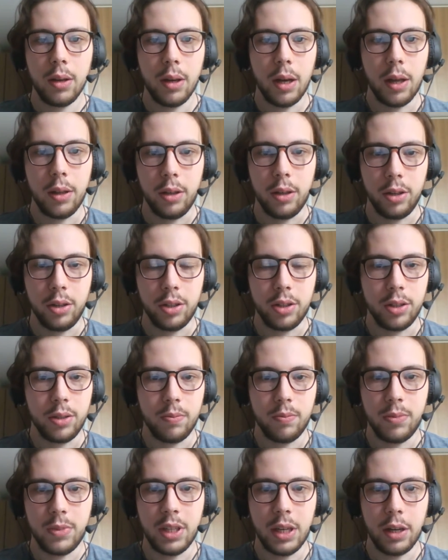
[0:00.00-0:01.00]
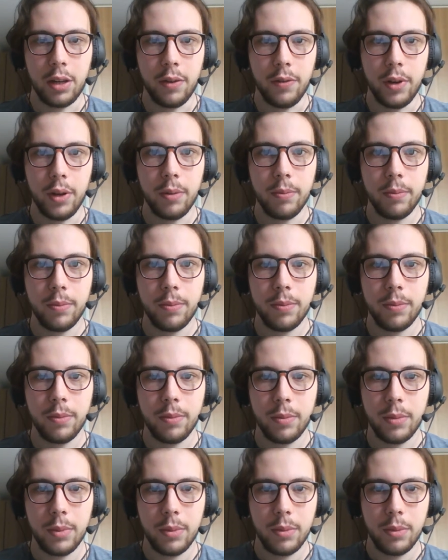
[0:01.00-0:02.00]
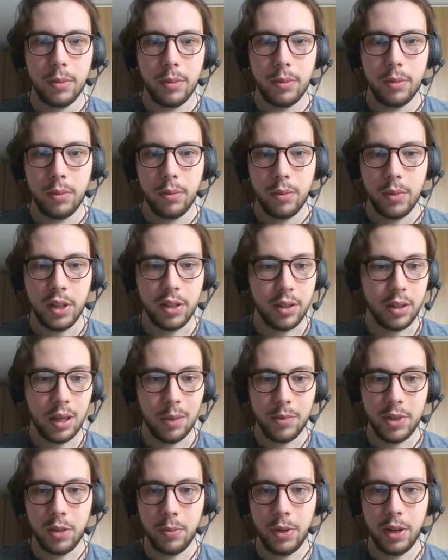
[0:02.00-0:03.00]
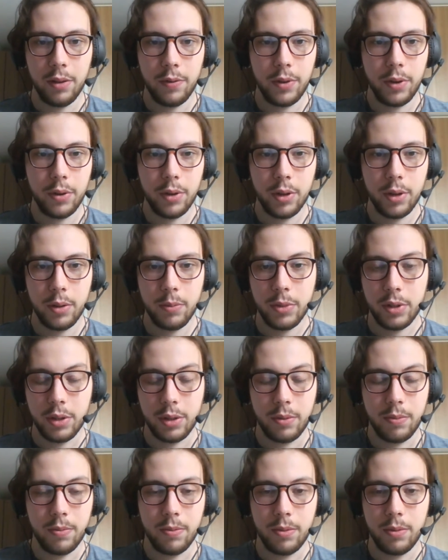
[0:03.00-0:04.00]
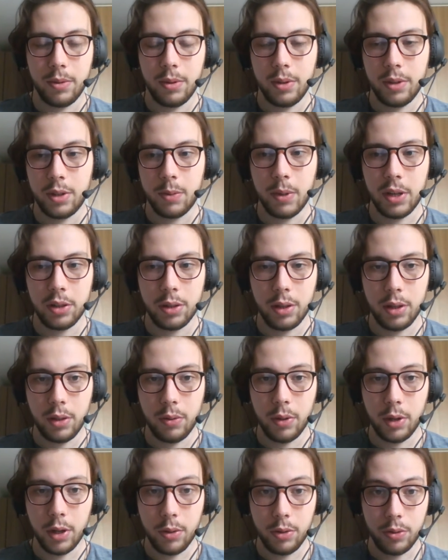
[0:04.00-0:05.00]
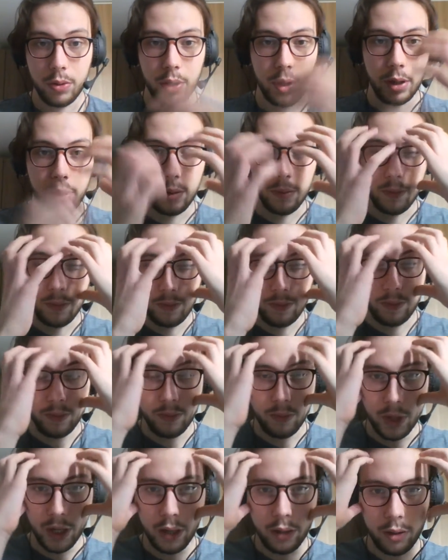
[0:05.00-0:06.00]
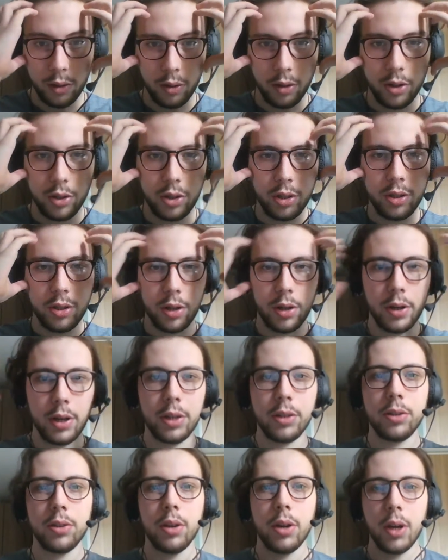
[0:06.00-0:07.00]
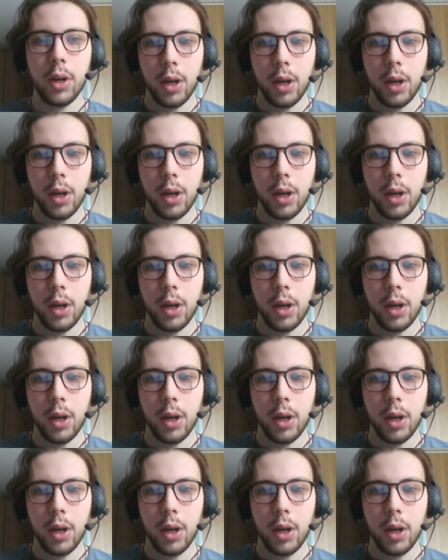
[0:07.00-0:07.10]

and that you're just sick of it. This has happened to me a few times, especially when I was writing my anthology series,